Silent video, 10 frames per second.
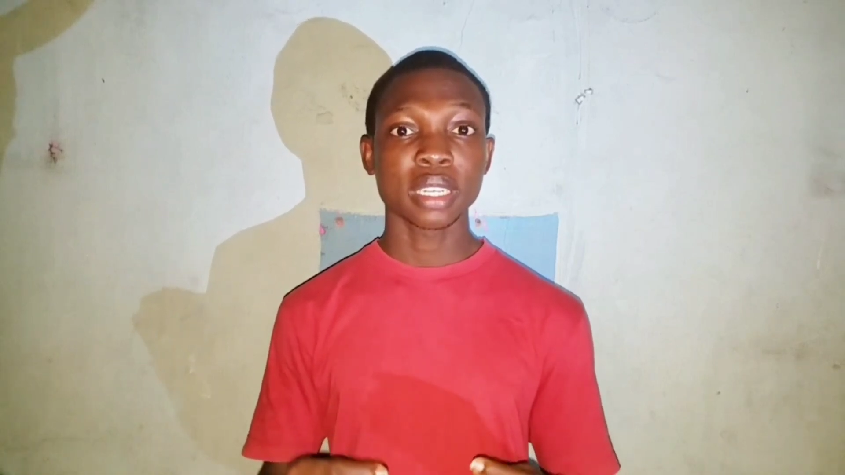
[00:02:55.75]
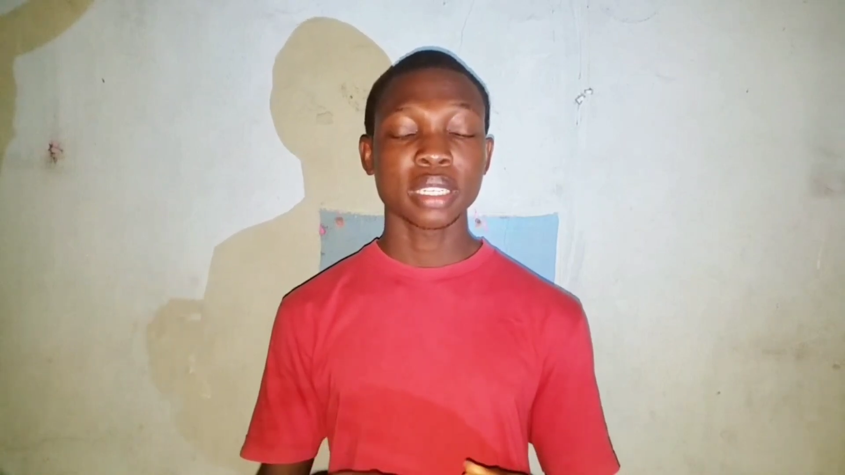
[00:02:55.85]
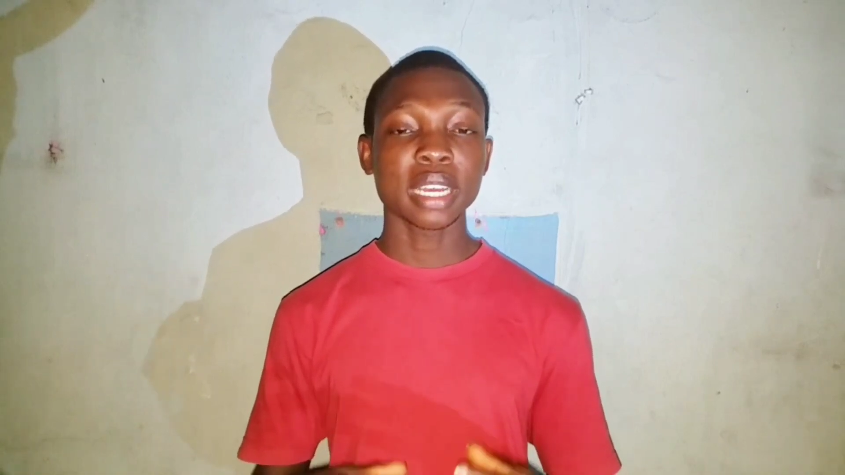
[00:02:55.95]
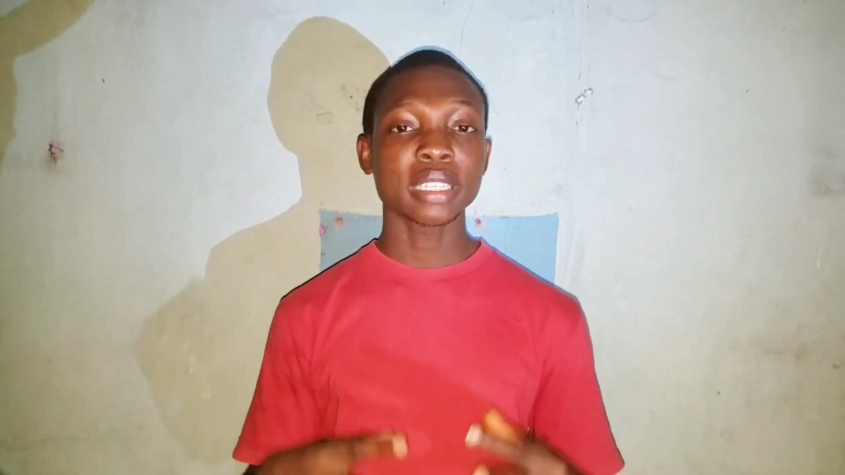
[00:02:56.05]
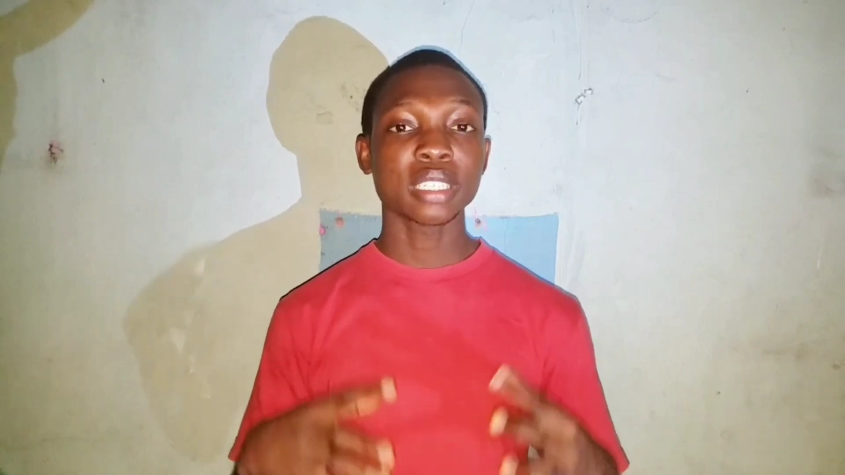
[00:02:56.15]

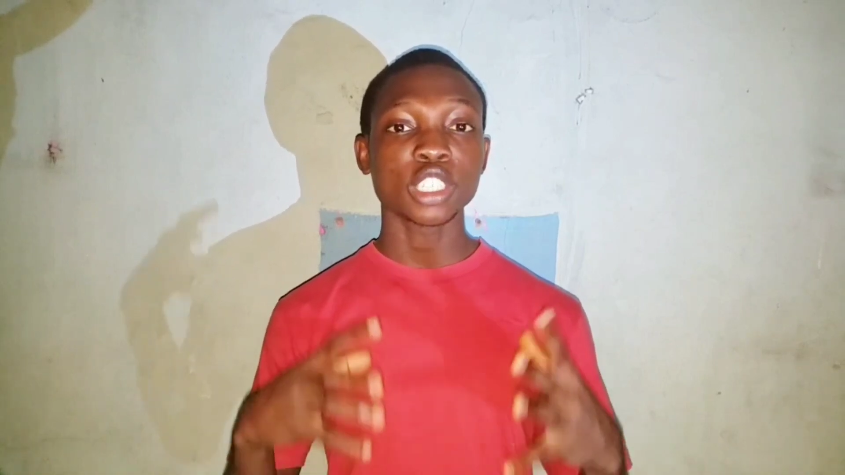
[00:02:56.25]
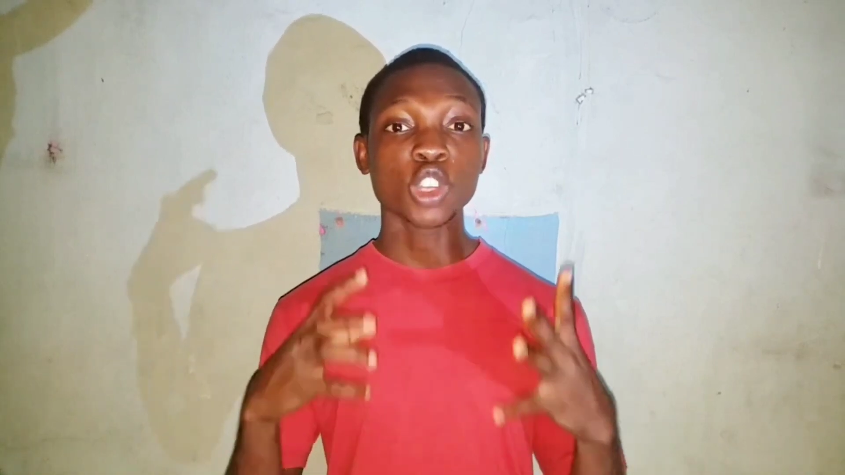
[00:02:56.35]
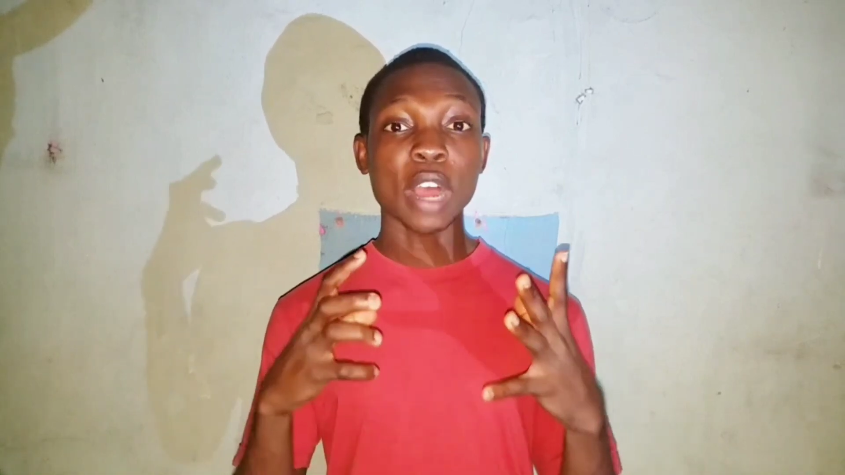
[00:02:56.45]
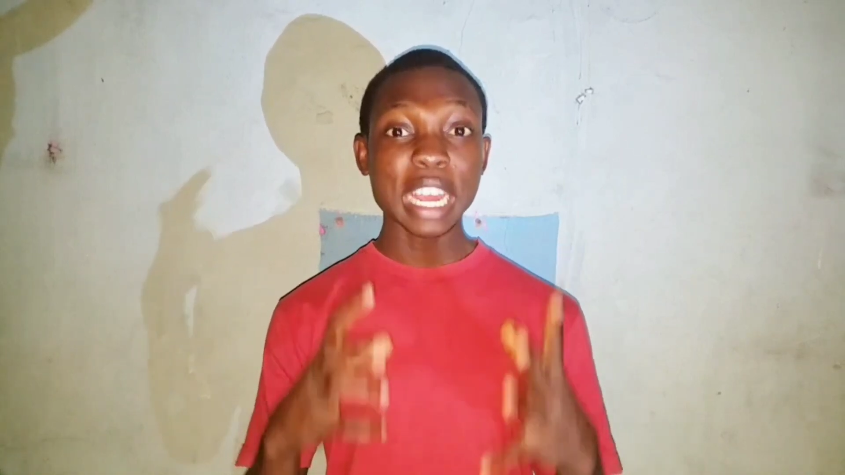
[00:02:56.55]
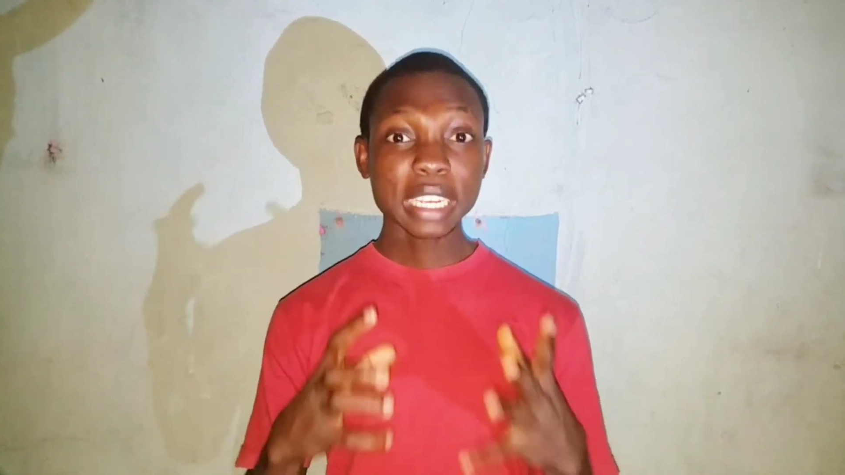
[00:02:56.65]
that
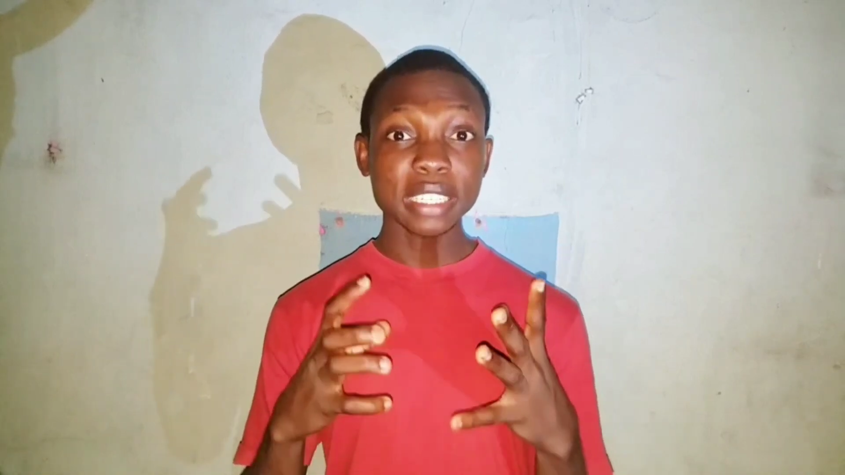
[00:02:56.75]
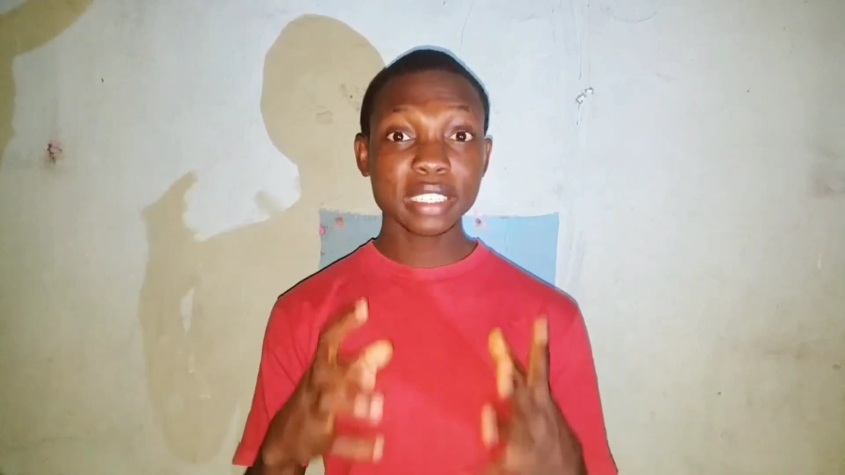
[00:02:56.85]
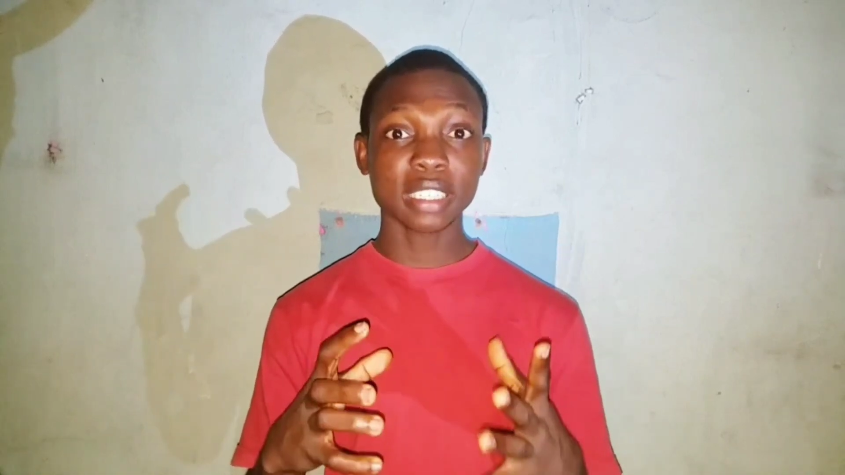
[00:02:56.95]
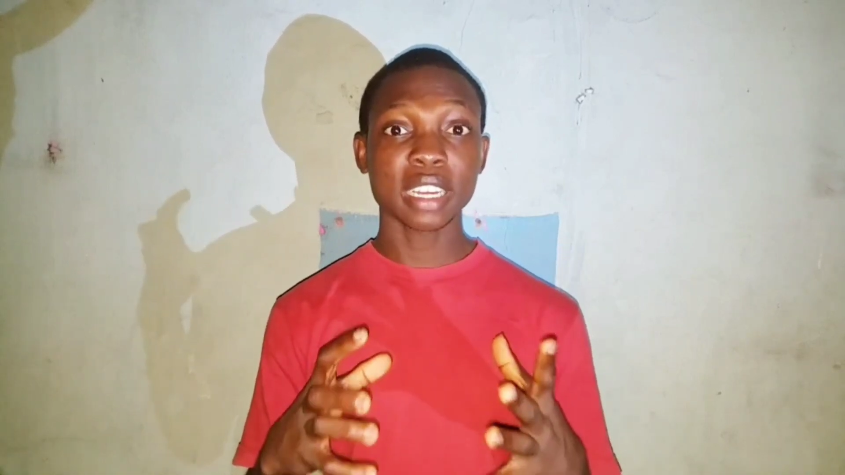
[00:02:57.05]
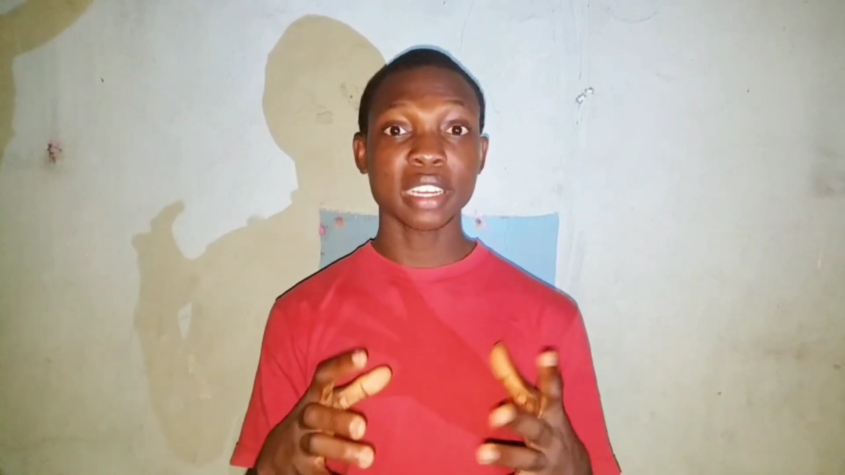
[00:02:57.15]
your acne
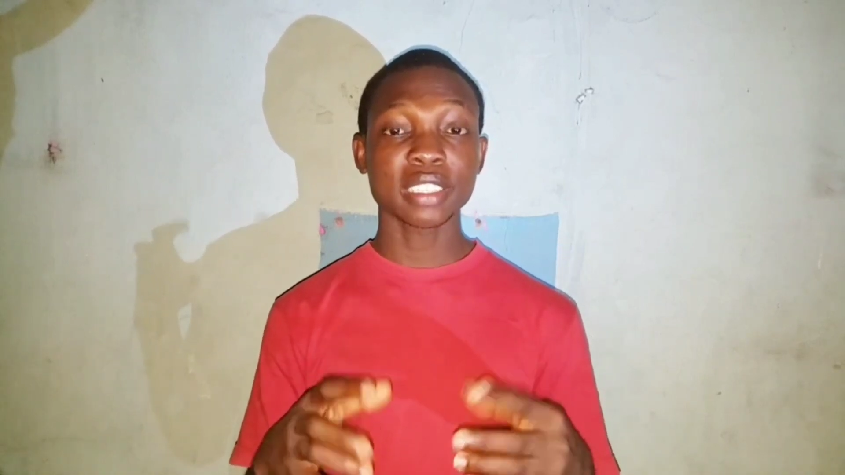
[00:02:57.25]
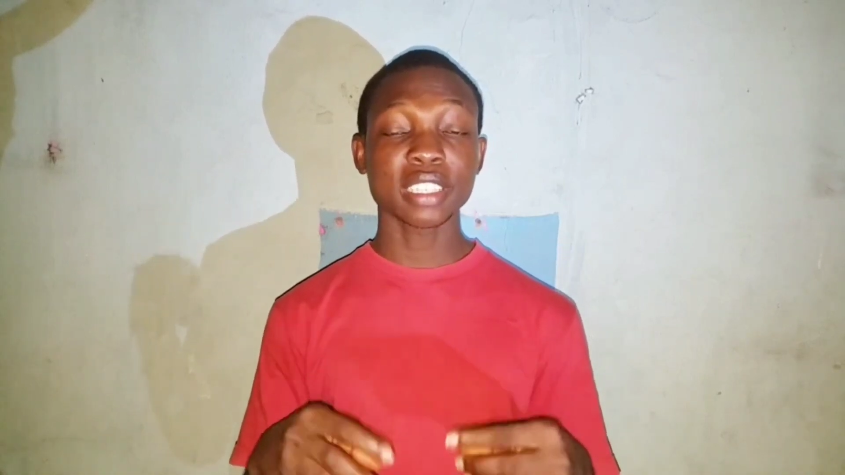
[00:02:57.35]
scars